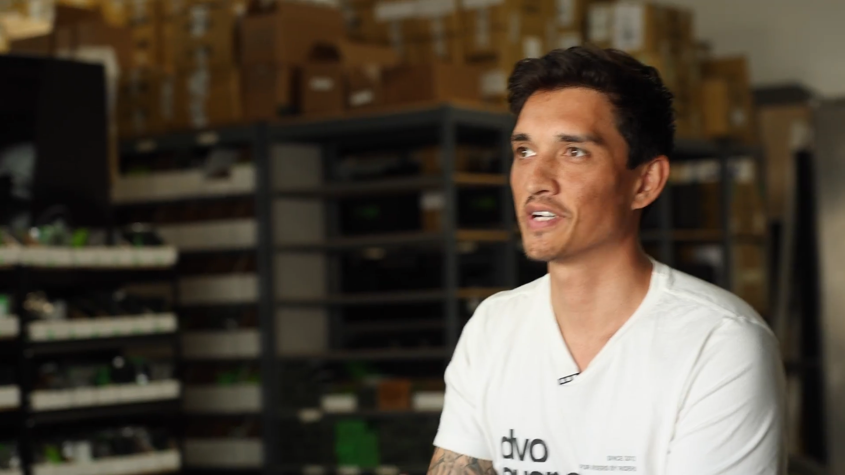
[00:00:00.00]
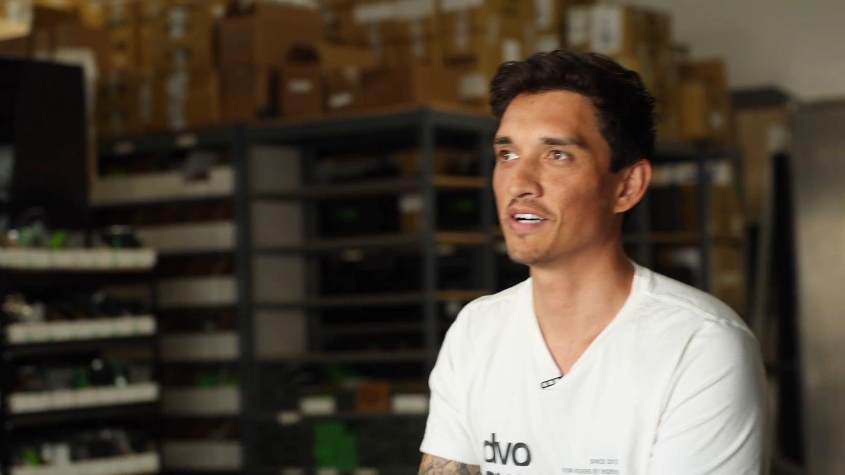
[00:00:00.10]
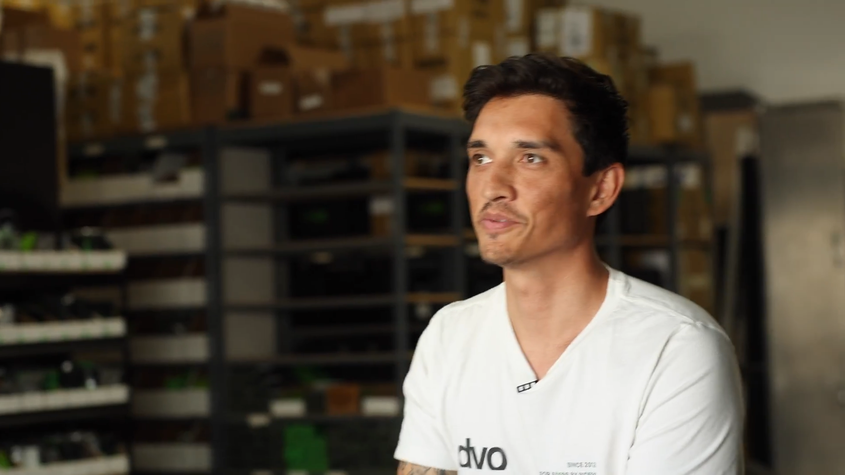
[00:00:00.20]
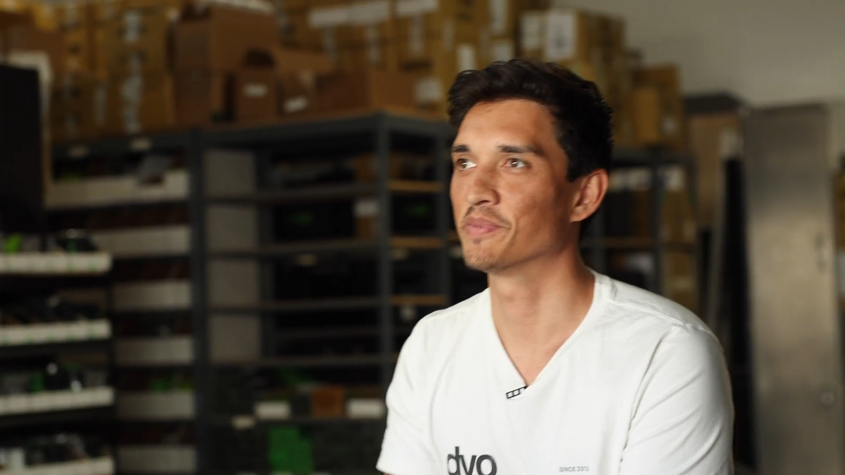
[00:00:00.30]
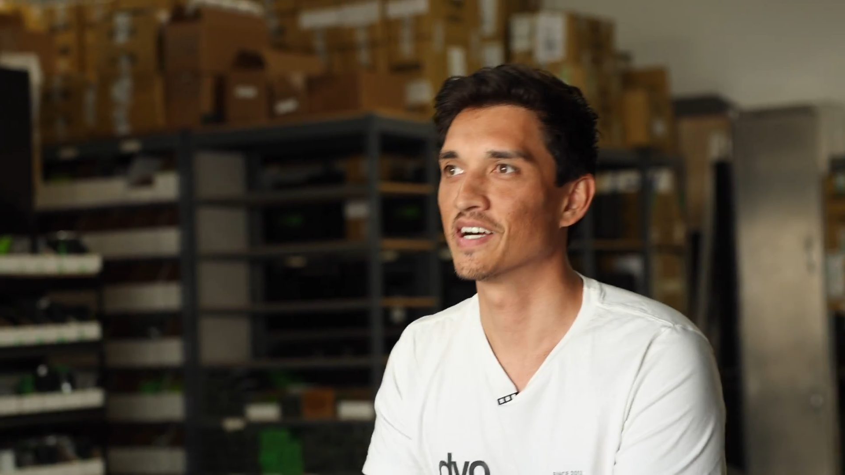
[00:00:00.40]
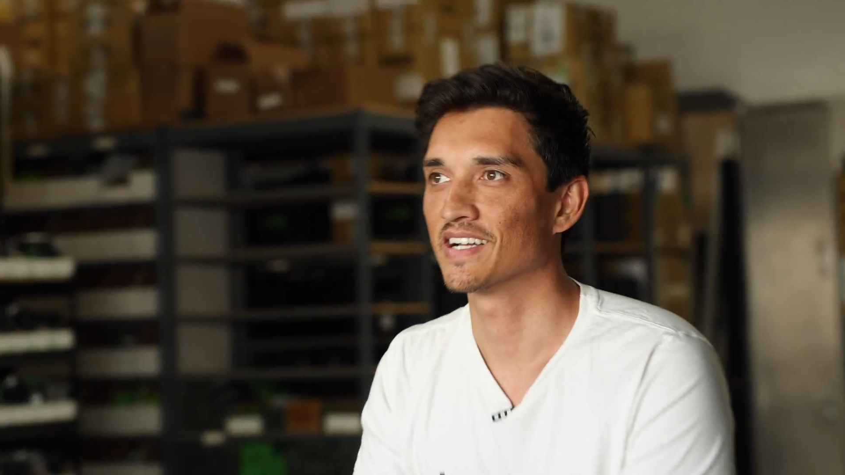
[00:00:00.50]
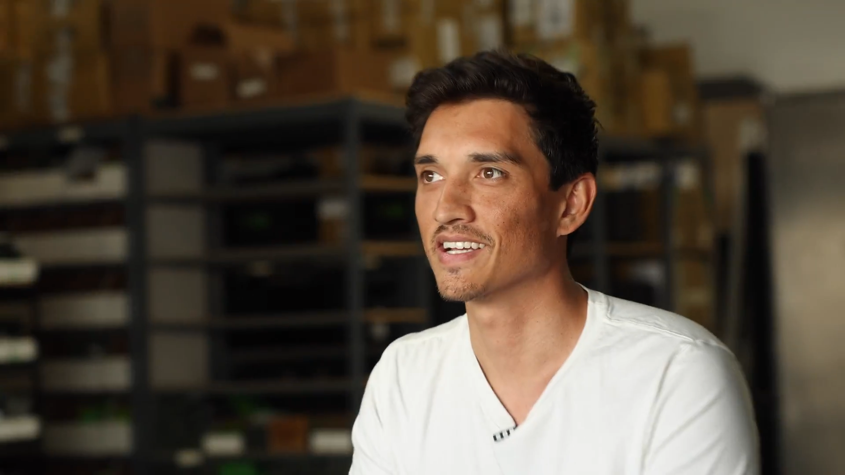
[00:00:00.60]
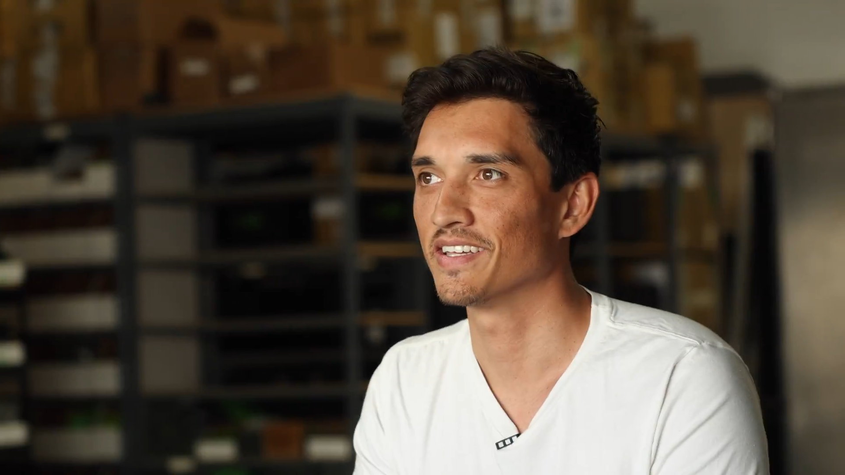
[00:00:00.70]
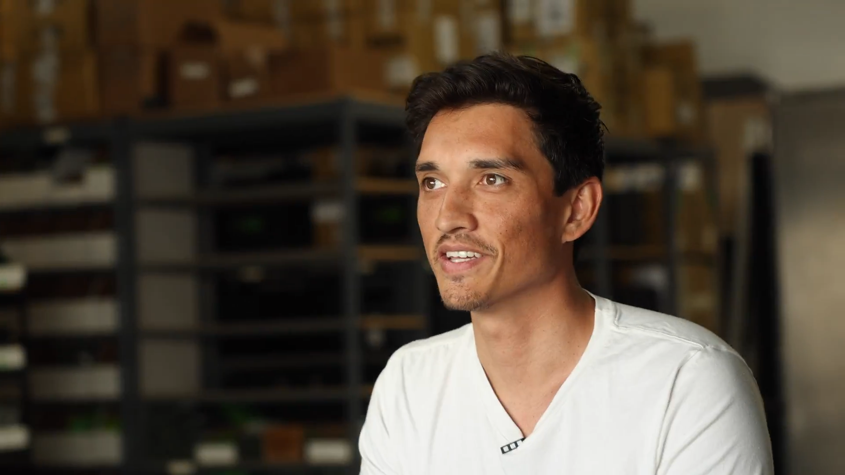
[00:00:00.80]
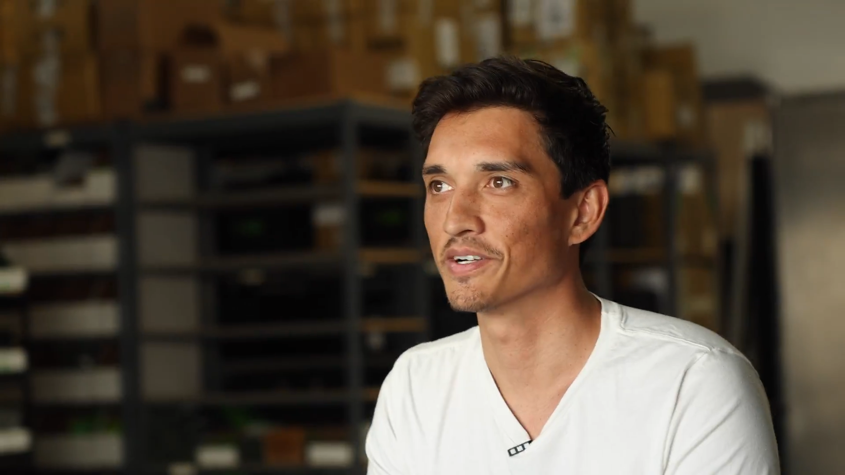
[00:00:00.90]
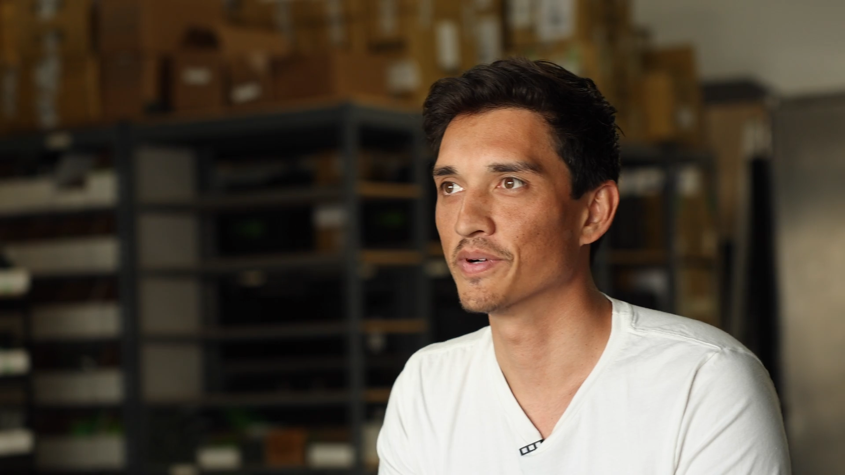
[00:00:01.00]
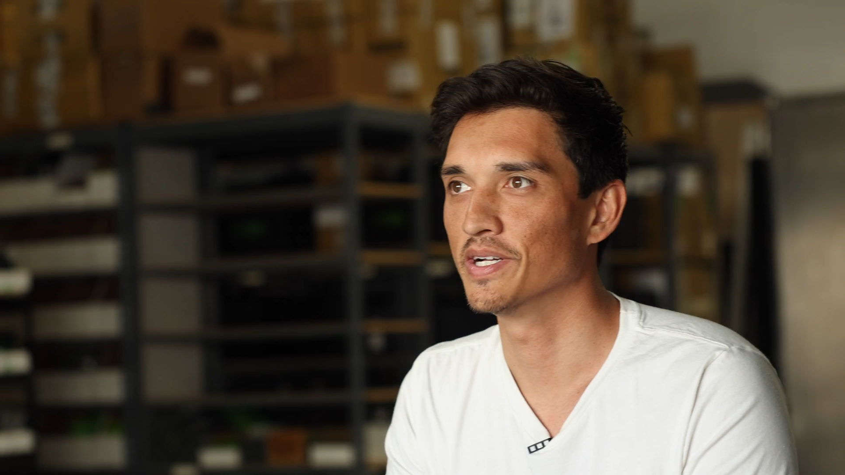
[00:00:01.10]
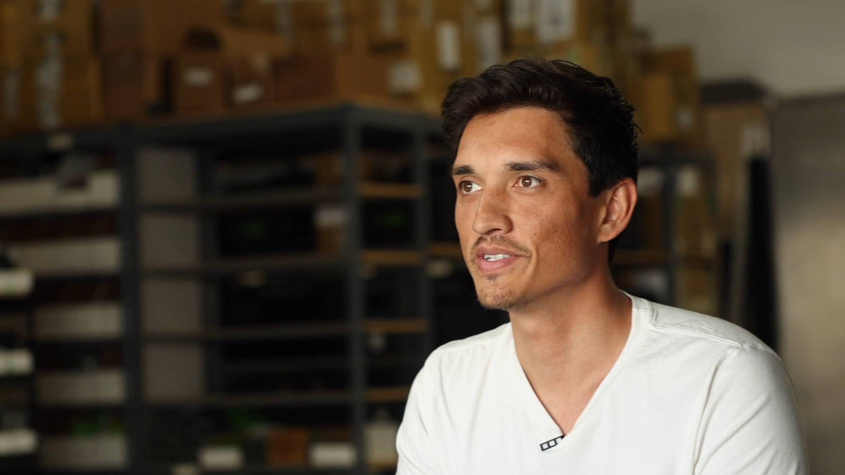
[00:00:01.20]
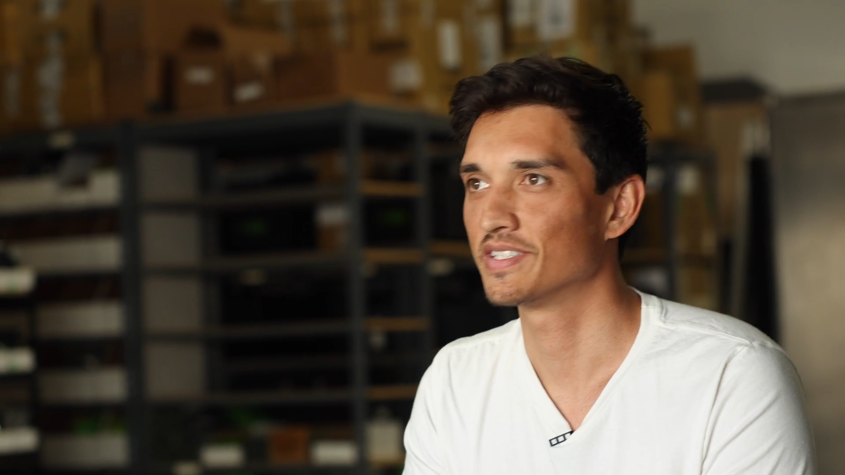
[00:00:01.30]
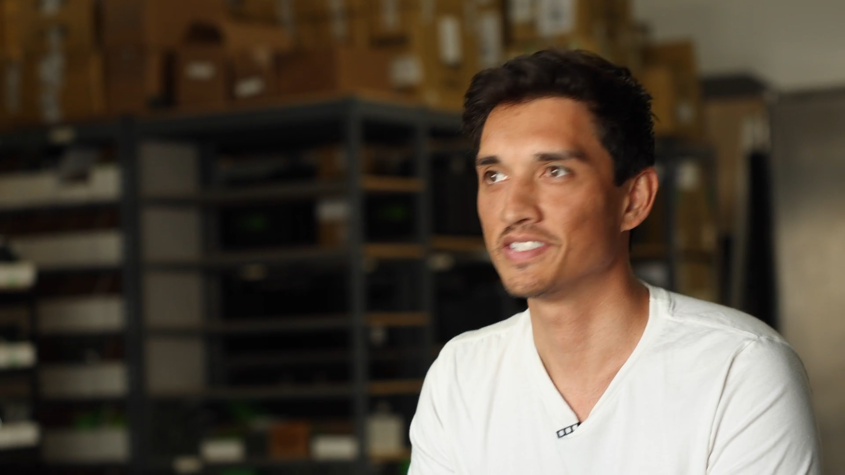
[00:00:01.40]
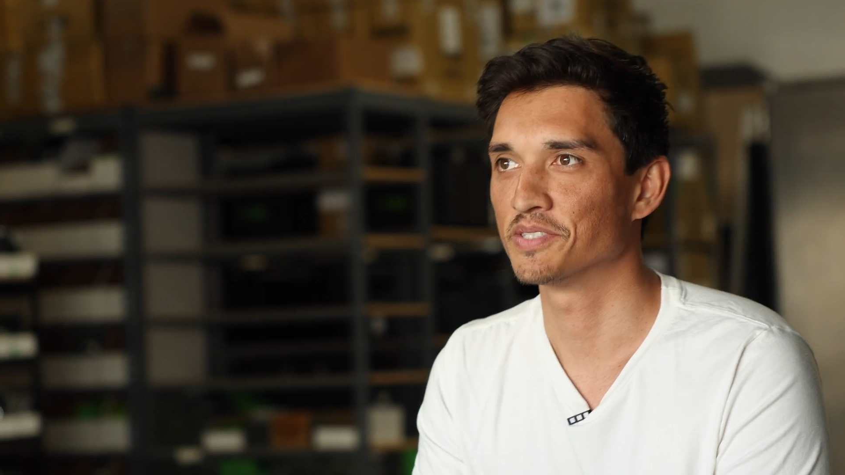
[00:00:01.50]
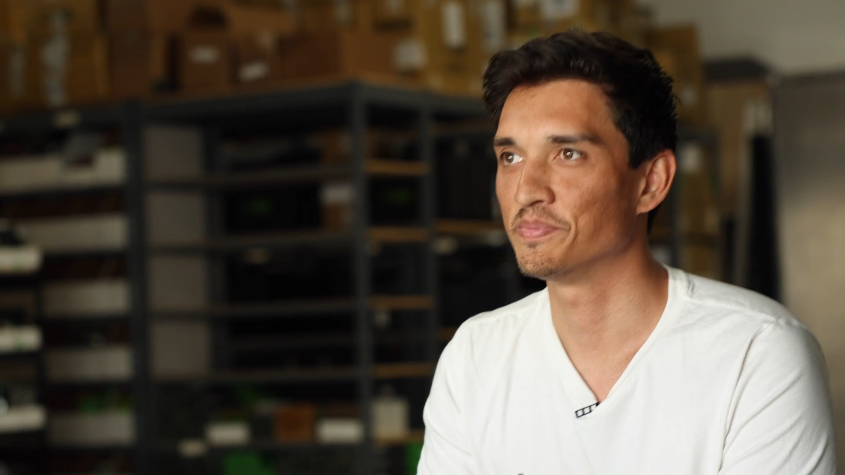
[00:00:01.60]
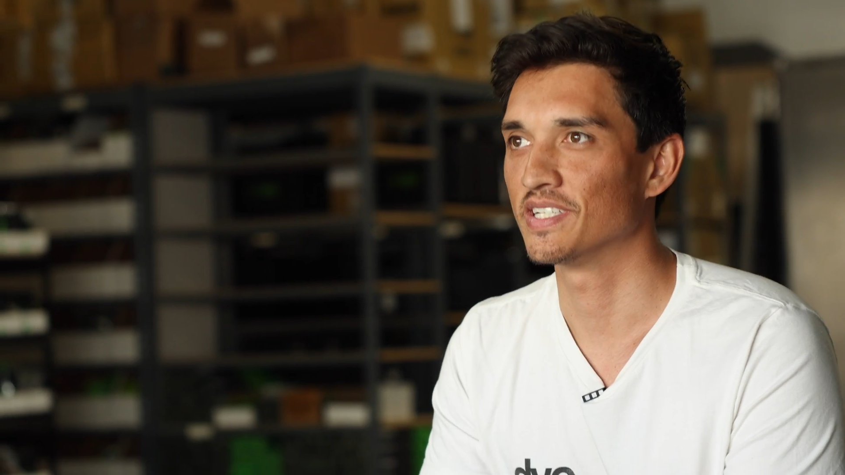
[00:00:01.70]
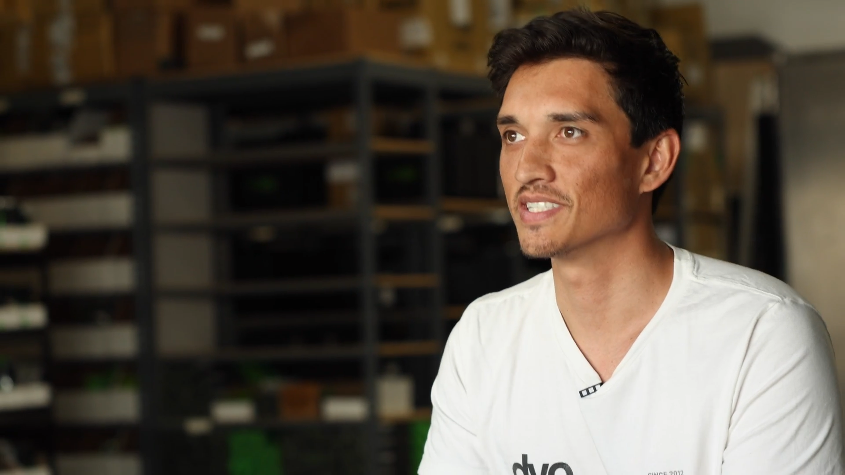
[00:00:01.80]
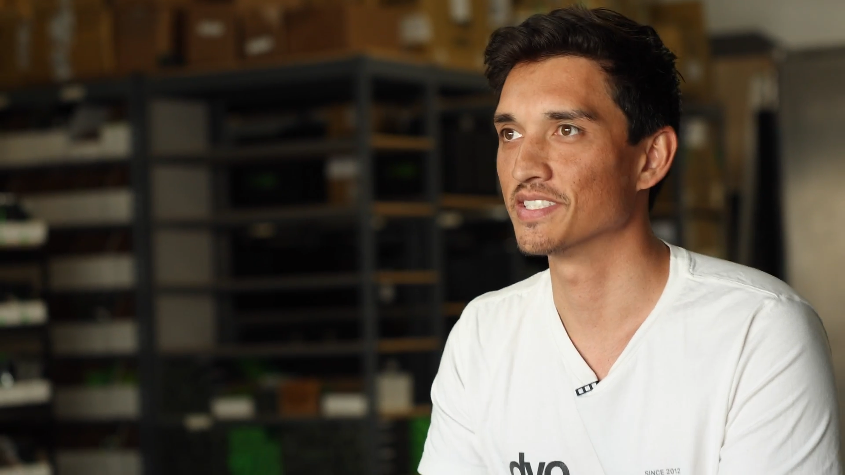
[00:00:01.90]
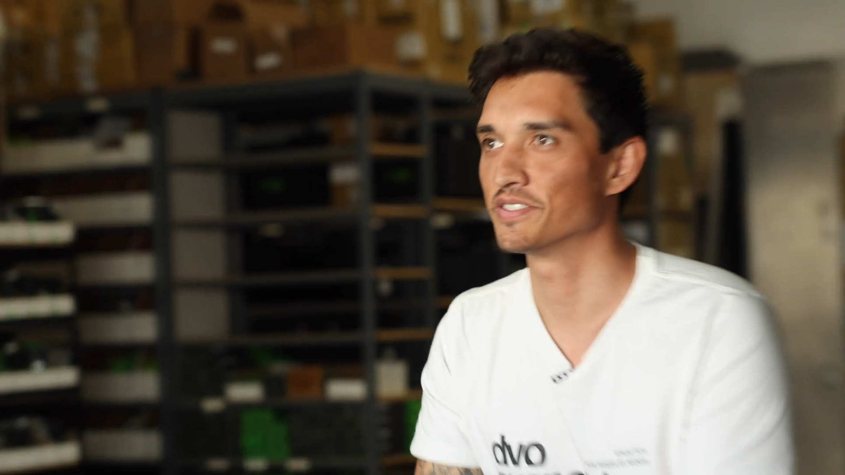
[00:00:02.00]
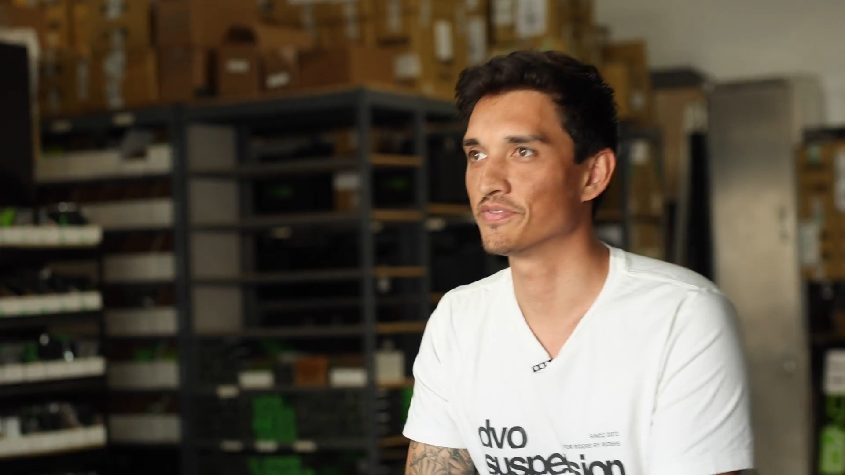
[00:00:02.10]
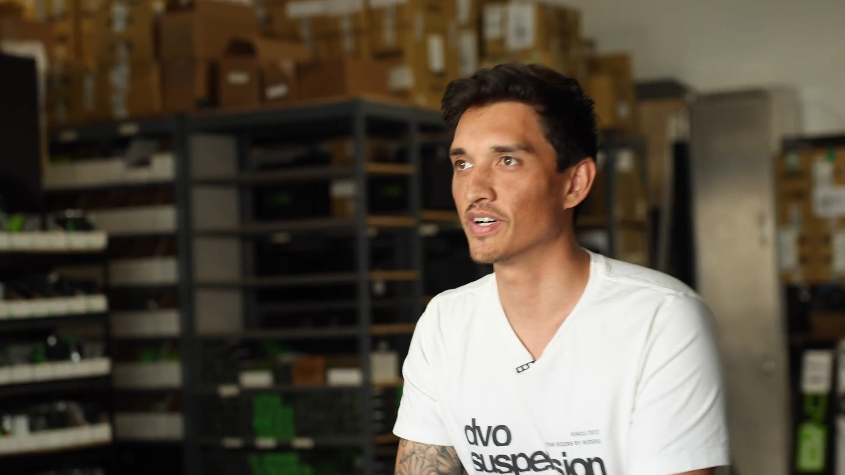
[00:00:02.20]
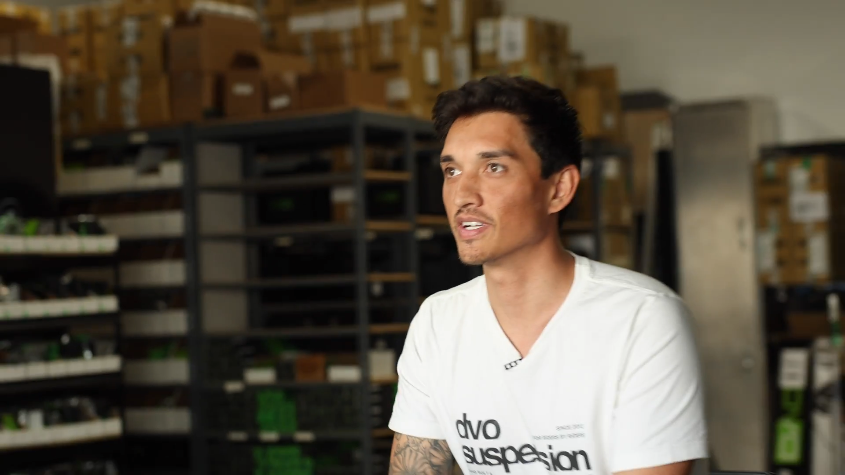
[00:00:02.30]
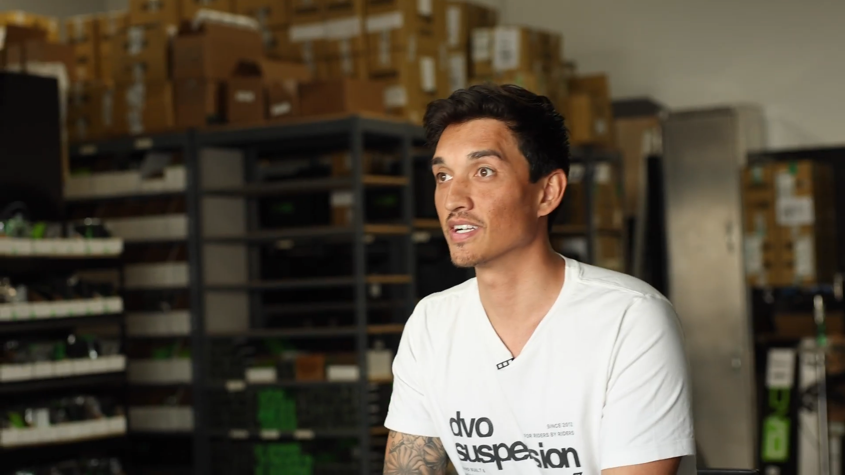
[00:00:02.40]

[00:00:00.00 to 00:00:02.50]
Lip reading: travel bike I can get away with just because it's fun,